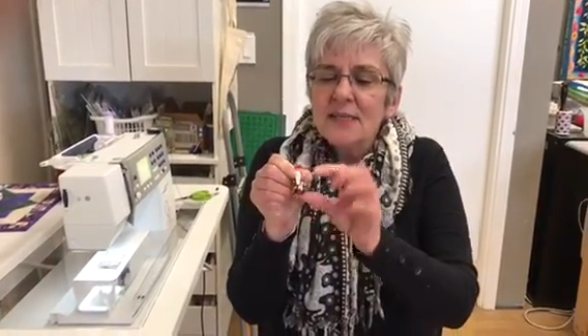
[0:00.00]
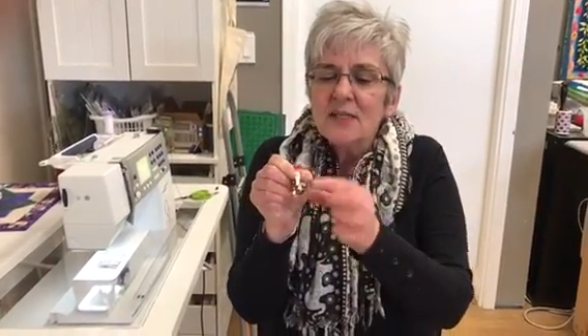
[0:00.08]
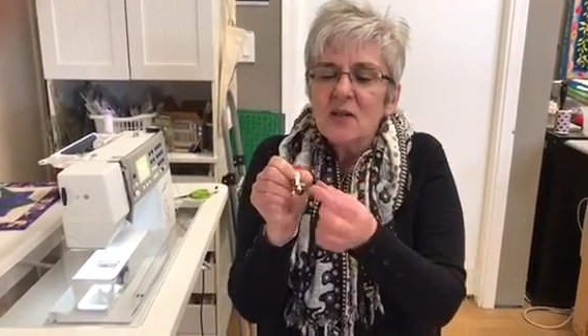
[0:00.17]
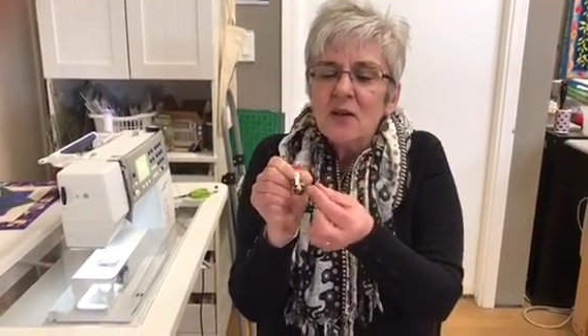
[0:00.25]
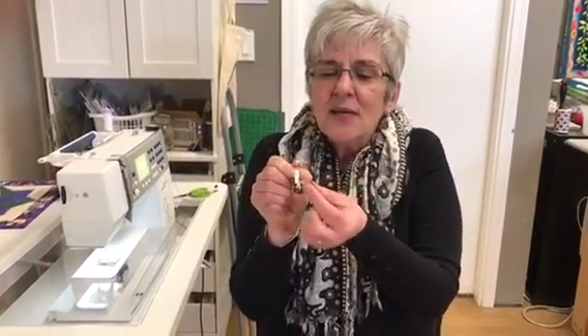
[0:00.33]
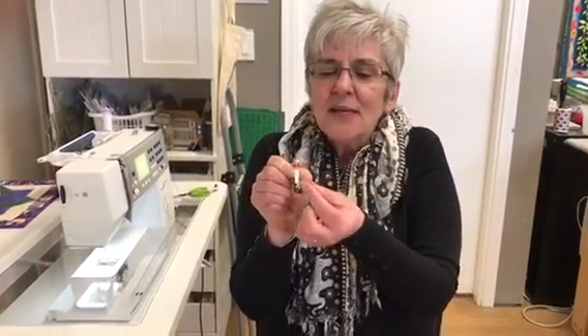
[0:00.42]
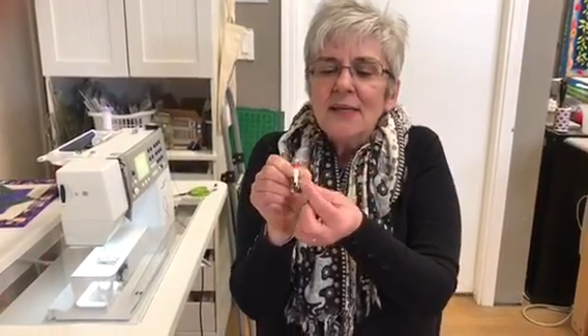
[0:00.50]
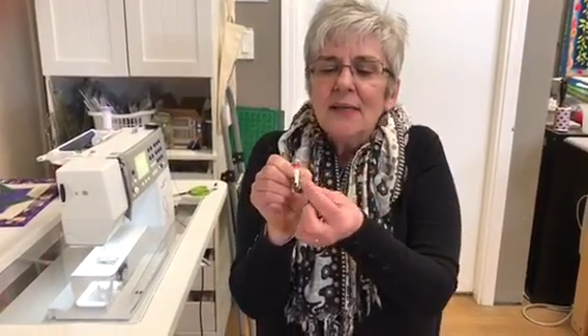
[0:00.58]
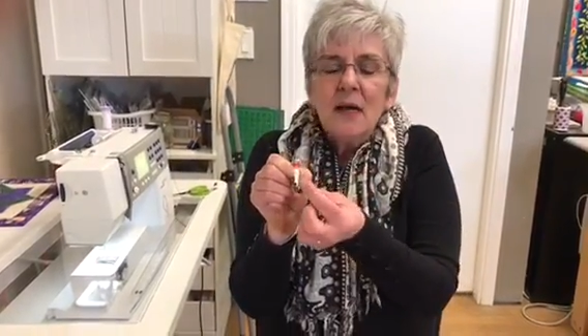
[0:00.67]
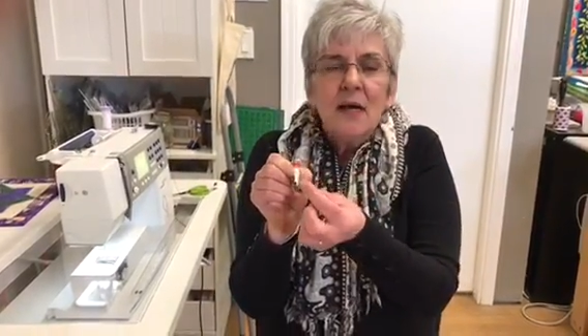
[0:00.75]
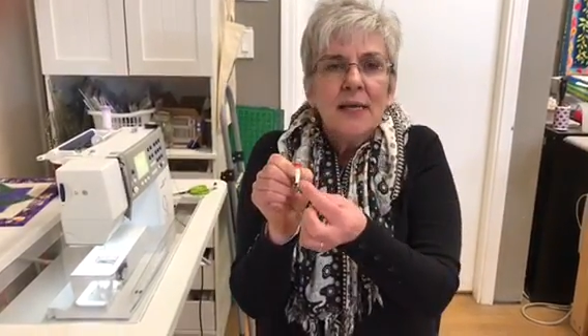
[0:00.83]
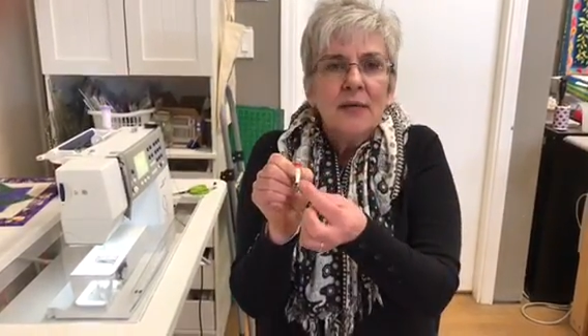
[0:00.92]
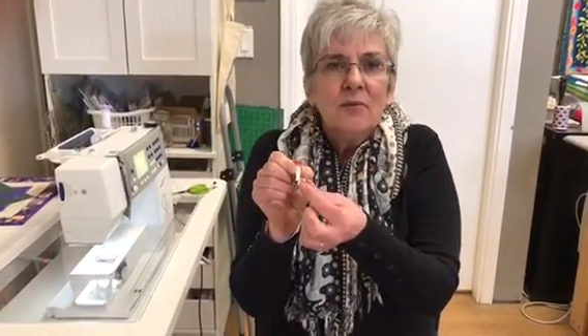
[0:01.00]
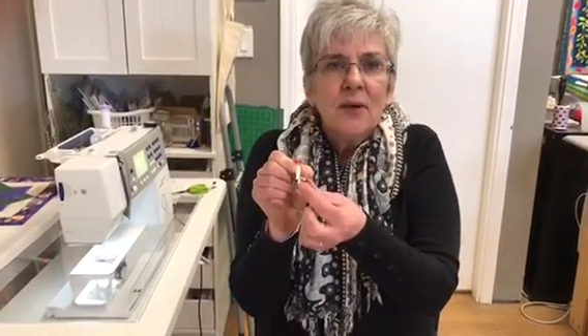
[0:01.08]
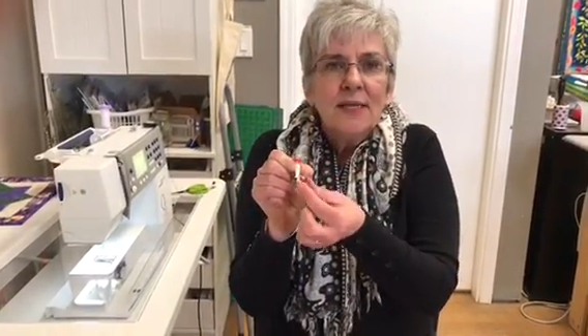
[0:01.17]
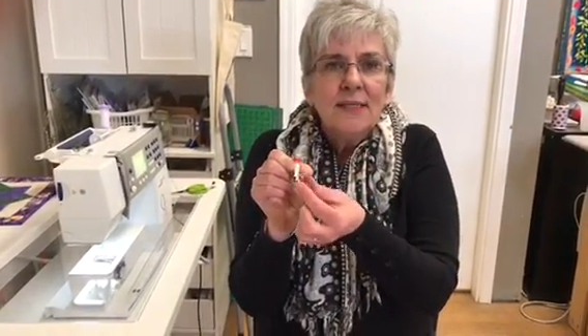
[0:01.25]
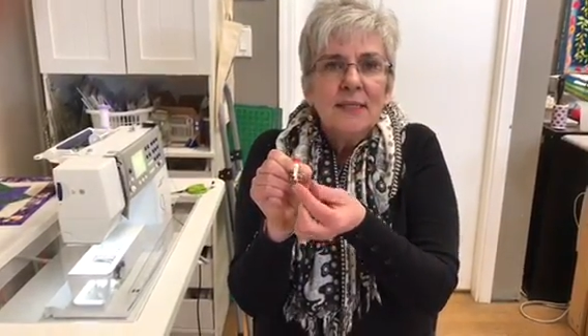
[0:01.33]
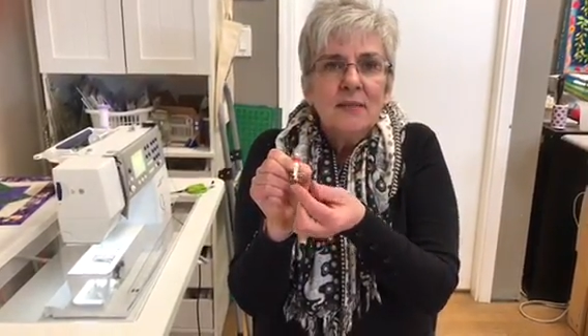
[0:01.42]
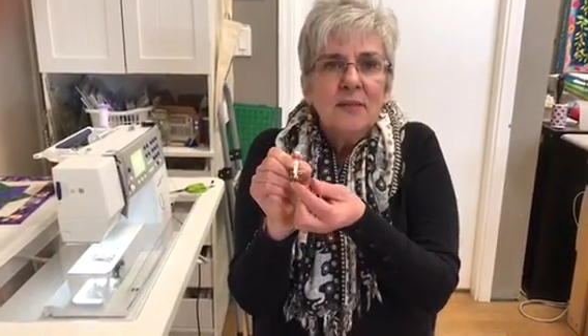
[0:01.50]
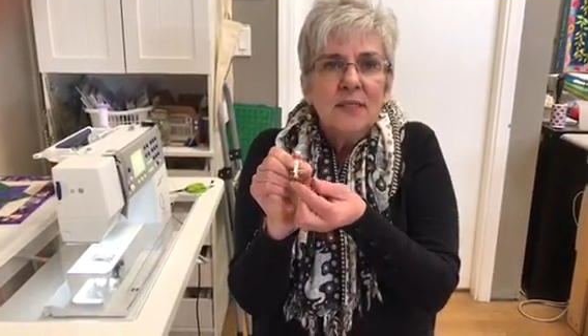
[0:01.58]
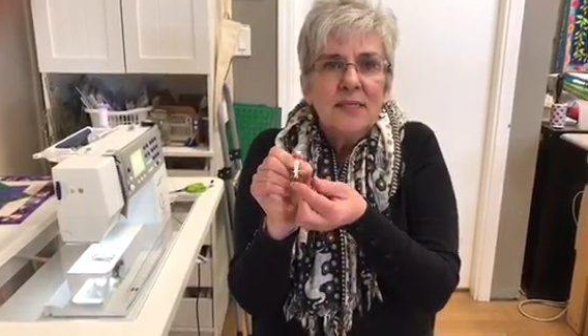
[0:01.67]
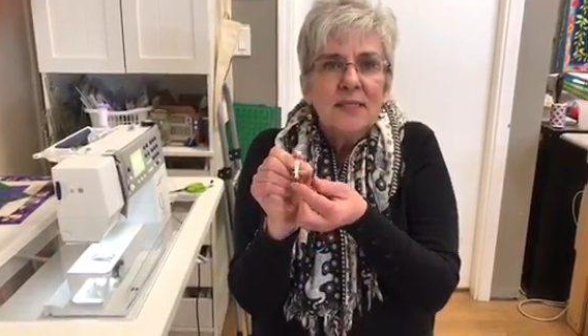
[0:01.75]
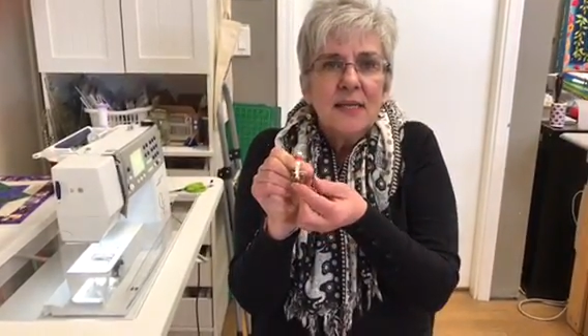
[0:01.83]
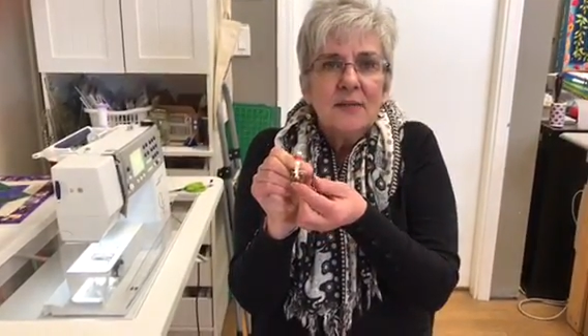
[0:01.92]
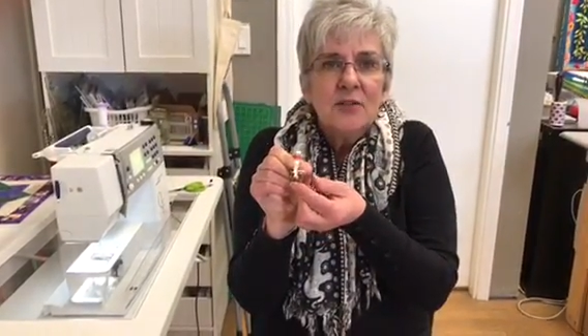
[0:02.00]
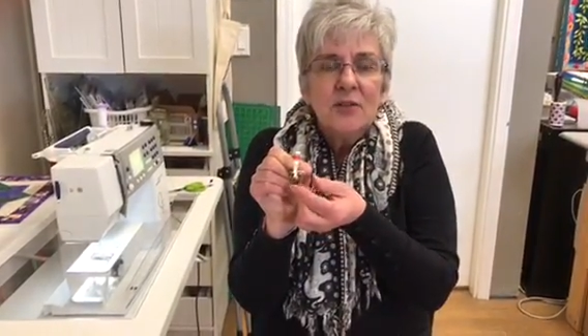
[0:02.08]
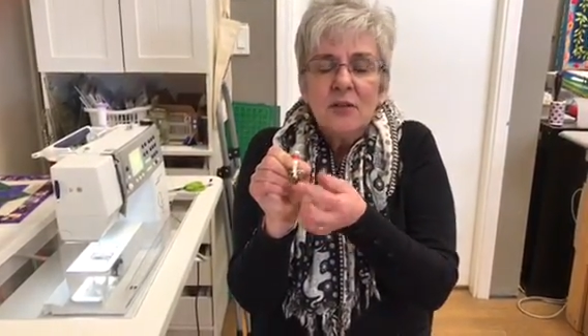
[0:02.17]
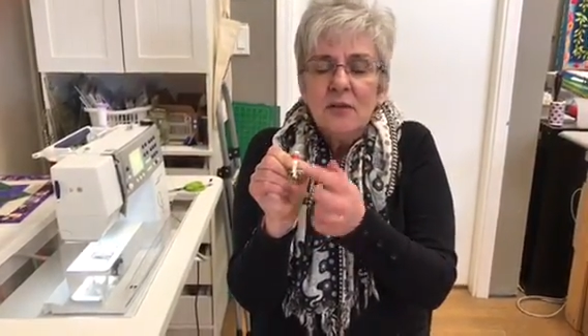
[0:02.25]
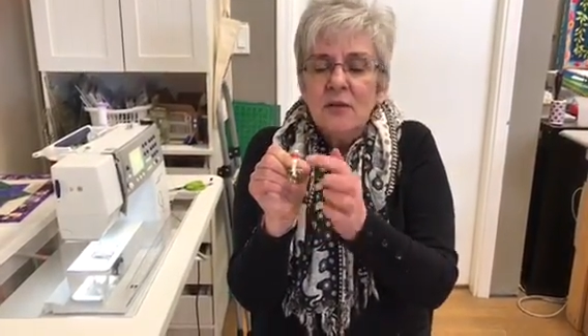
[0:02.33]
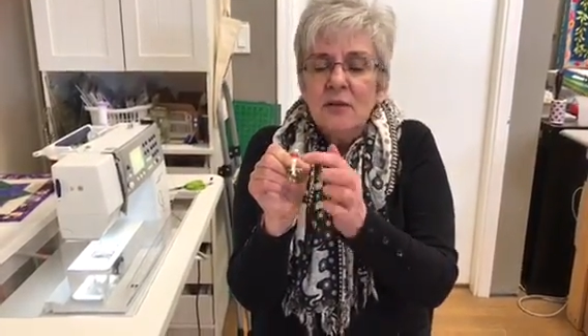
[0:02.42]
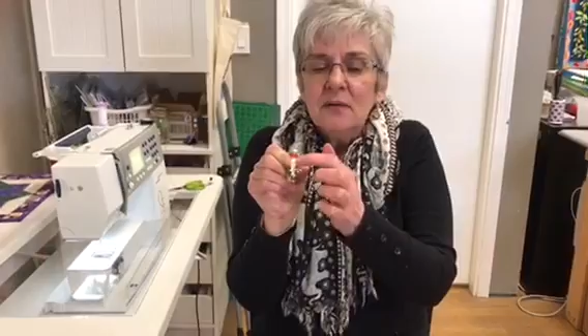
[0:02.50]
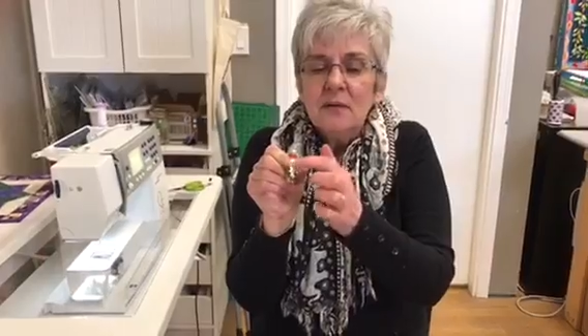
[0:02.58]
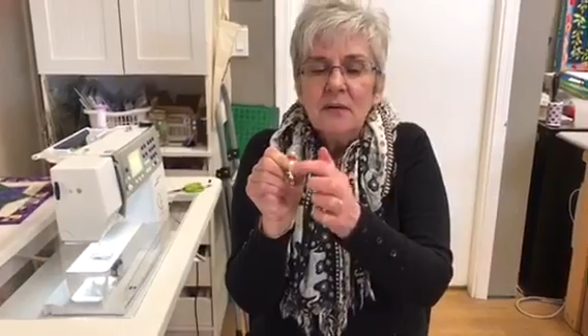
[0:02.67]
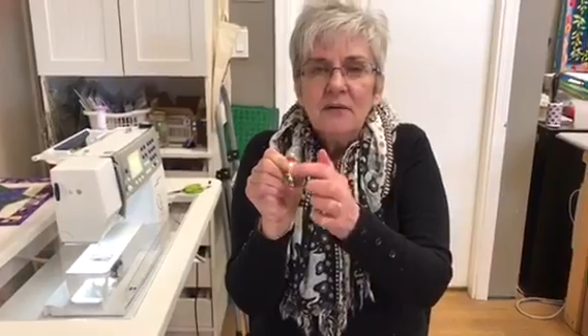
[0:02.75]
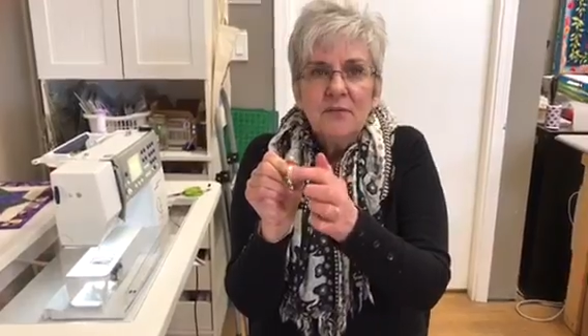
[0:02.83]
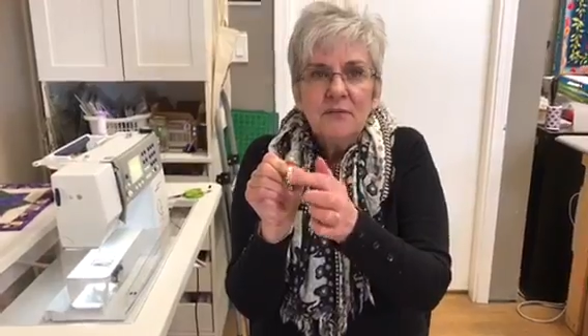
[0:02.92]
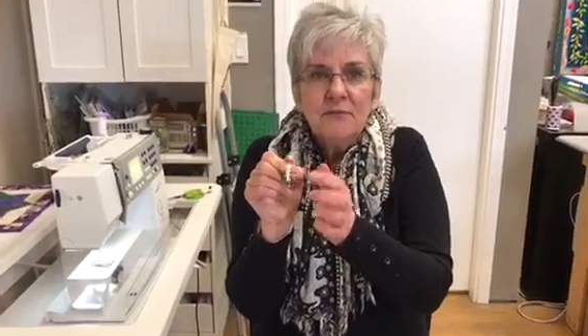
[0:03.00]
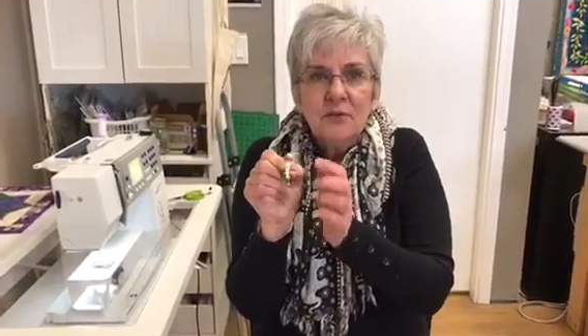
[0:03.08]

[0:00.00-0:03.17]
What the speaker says: it's got a guide right down the center of the